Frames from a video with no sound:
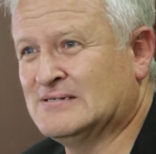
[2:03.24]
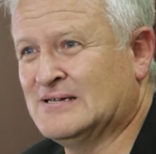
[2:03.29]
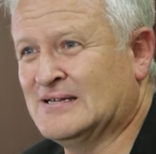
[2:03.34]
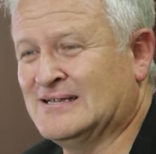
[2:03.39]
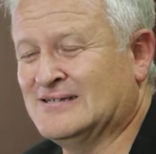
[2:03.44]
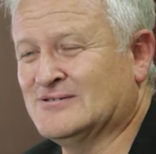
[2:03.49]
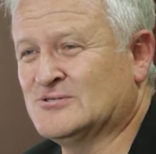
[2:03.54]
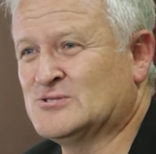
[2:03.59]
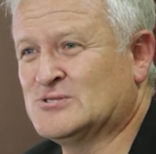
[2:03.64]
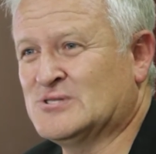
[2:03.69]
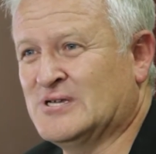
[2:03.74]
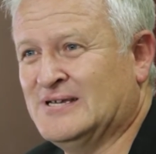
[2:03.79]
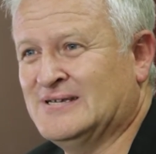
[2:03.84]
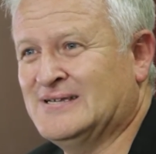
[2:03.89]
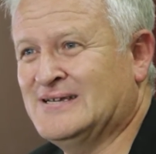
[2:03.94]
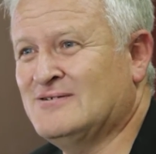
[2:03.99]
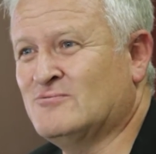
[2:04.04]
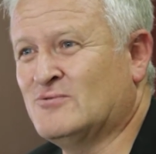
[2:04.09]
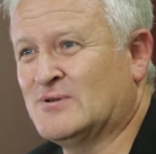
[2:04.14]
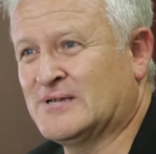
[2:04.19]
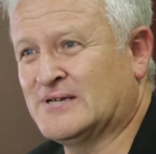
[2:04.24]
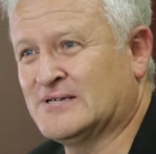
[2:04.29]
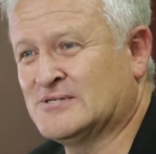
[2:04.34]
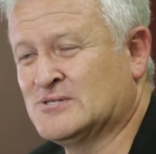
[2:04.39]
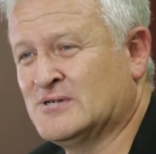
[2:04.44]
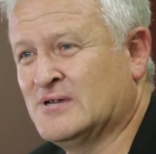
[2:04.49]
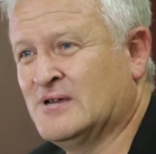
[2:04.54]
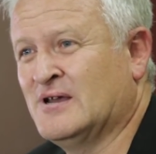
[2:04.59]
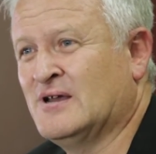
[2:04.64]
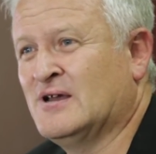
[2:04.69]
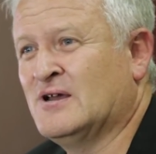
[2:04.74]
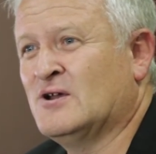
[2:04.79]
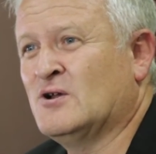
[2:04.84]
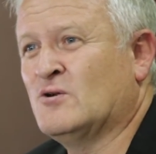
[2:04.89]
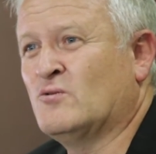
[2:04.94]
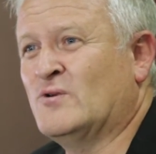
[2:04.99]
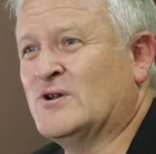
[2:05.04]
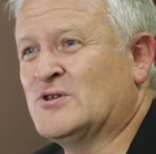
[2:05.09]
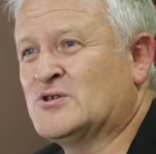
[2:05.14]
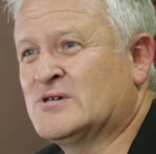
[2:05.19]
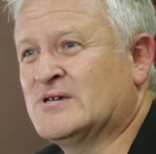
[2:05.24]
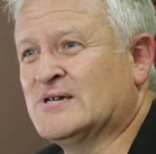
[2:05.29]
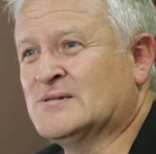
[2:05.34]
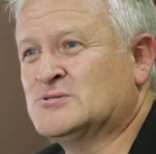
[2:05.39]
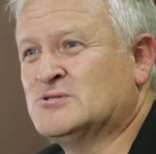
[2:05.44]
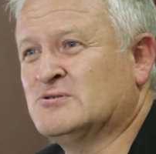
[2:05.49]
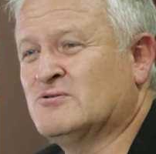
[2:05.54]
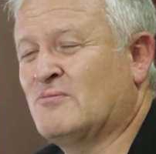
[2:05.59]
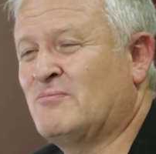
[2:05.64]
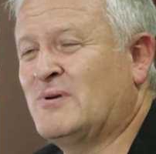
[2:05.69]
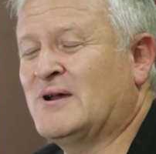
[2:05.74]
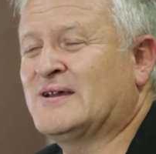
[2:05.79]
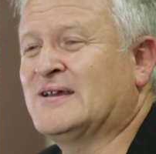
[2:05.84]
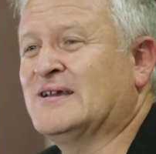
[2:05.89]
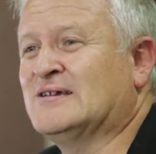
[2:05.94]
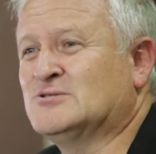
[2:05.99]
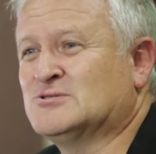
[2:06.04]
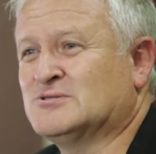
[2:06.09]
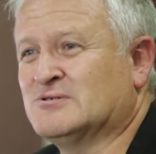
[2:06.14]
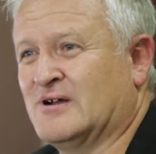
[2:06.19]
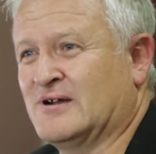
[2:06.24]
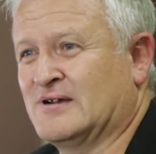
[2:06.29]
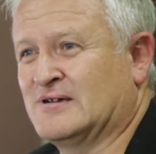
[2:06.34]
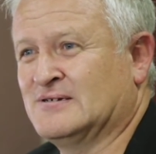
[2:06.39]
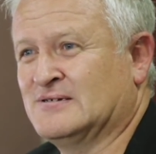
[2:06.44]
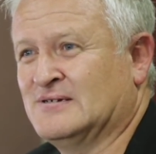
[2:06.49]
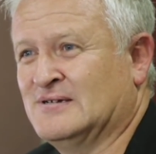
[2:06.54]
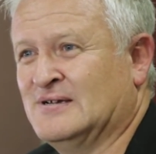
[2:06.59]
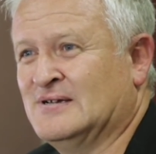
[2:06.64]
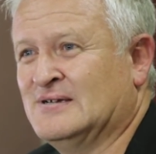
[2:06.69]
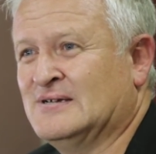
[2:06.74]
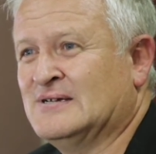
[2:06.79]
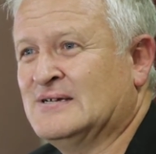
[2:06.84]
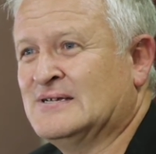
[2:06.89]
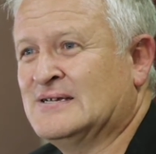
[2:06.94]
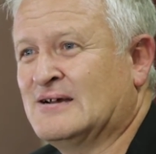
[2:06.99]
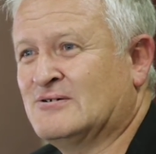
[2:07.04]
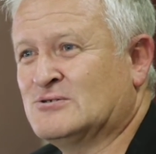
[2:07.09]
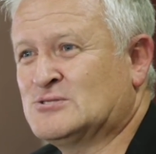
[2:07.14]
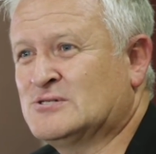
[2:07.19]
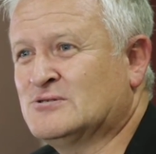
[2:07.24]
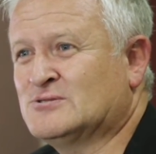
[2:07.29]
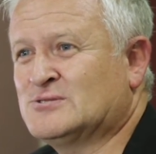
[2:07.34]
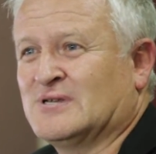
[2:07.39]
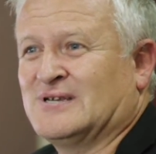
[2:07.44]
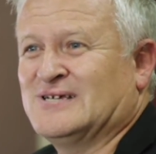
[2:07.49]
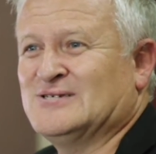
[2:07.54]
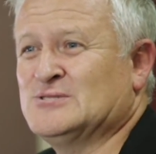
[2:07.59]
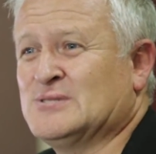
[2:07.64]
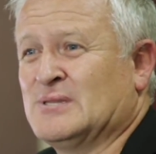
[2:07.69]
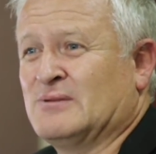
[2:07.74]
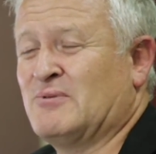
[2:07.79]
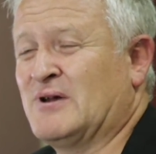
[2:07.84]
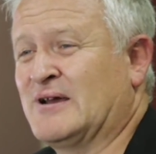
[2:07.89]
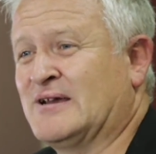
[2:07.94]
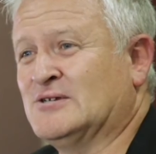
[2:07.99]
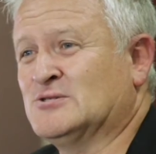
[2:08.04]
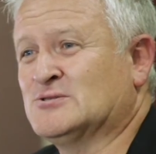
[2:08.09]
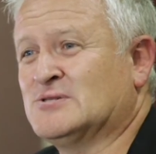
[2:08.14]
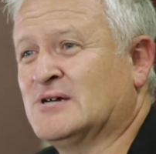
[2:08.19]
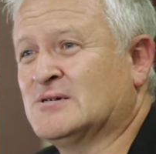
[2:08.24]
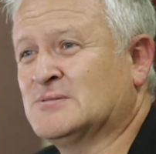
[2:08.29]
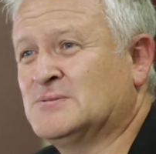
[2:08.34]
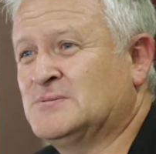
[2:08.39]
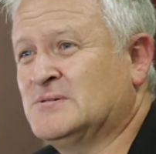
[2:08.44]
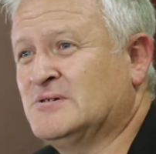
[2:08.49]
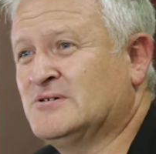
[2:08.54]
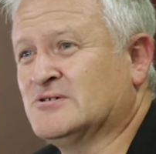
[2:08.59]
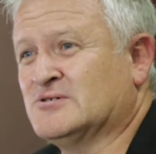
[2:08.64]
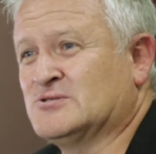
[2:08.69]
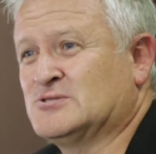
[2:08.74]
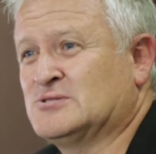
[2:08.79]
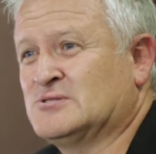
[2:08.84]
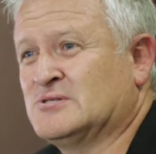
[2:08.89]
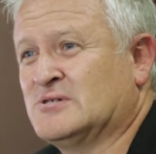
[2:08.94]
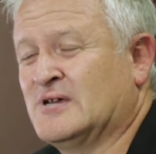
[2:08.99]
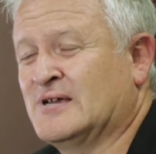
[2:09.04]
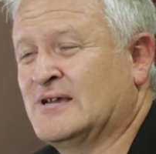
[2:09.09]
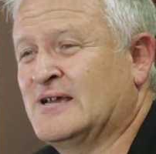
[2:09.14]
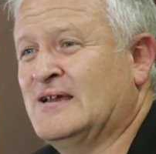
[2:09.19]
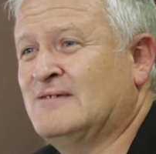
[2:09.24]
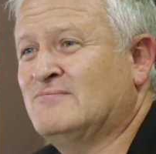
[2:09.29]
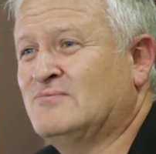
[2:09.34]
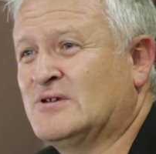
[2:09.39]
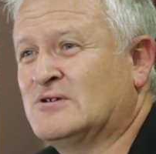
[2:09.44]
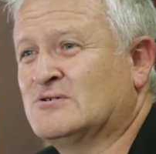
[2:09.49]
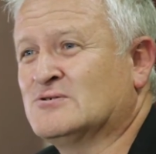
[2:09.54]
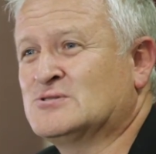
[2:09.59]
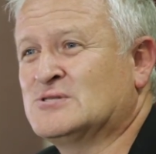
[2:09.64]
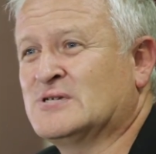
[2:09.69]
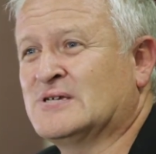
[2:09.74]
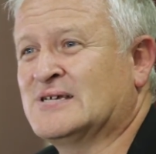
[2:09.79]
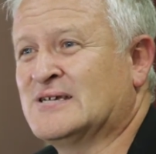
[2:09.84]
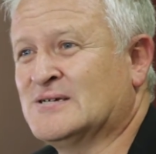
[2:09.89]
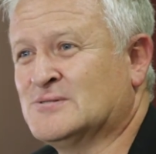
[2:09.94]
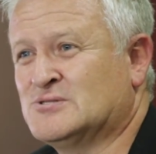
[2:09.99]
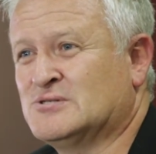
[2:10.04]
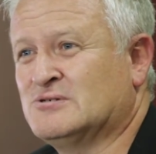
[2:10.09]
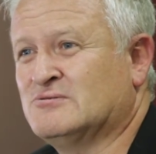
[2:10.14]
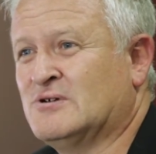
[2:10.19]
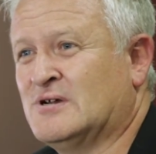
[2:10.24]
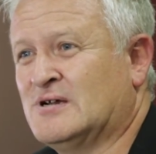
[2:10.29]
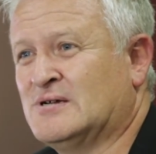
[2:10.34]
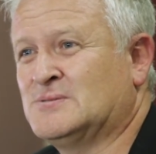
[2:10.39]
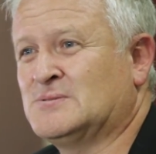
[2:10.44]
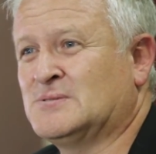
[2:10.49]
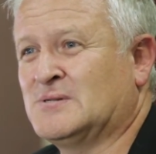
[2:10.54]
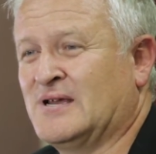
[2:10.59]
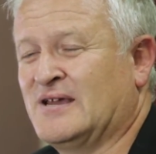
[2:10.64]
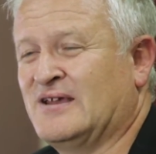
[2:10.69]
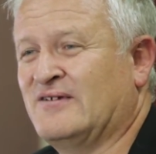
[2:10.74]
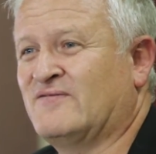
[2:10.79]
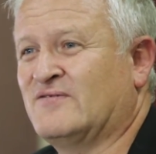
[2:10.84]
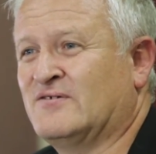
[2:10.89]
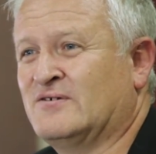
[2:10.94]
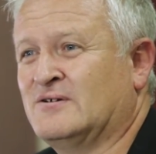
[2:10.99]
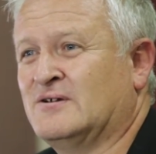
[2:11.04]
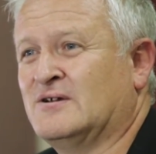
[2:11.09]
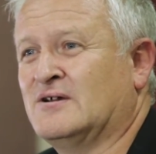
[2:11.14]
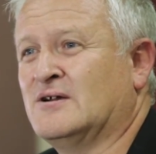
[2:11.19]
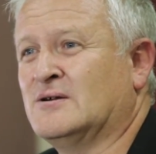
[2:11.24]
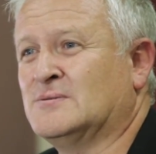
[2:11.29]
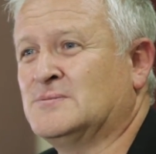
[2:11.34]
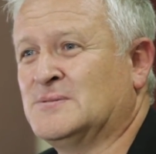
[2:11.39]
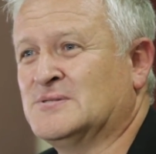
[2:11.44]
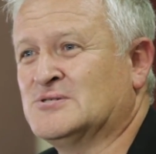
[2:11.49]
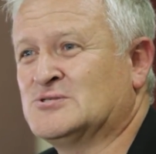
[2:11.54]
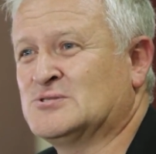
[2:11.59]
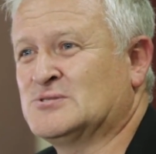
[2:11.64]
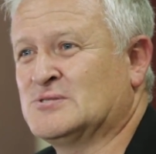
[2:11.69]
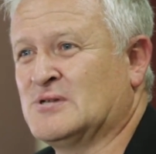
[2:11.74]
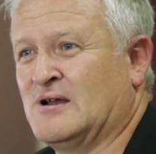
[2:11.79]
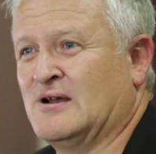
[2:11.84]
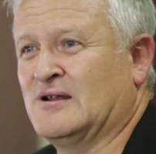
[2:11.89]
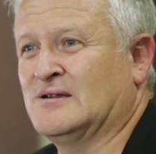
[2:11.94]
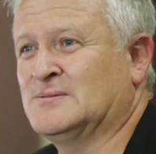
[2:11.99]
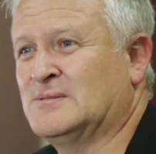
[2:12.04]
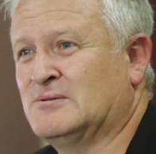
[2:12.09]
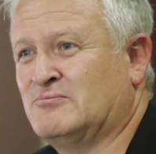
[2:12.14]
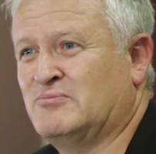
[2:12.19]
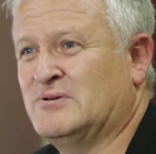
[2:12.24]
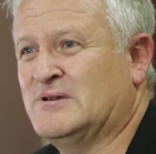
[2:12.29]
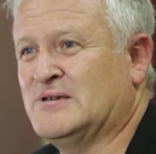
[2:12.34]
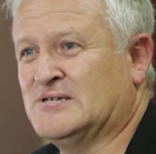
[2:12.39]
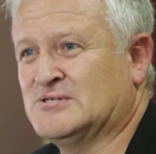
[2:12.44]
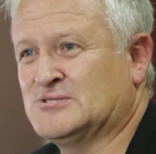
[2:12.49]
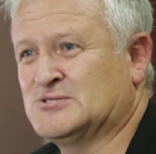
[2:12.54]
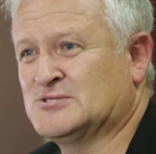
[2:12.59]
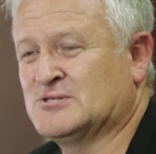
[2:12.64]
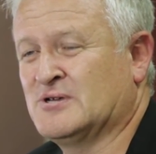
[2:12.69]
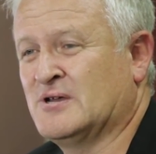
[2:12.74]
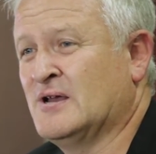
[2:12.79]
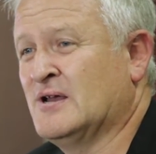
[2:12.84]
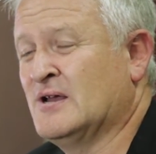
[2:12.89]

a little CD with it, which gives you a backing track. Now, it's good to listen to the backing track first, again, because it gives you a flavour of the style of the piece.